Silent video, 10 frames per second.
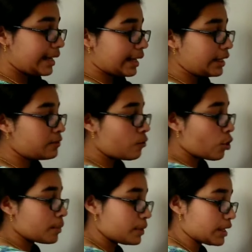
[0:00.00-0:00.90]
the
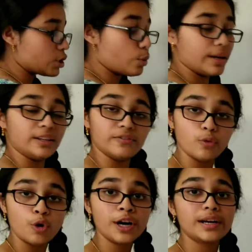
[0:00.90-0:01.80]
84 plus
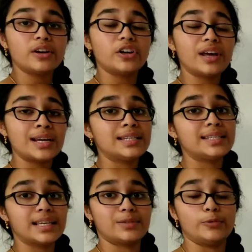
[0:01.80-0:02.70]
24 and our
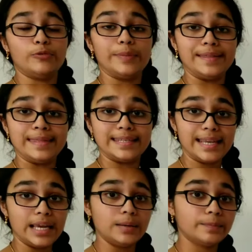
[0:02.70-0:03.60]
96 would remain the
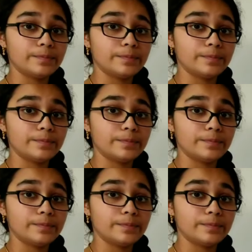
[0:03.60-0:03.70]
same.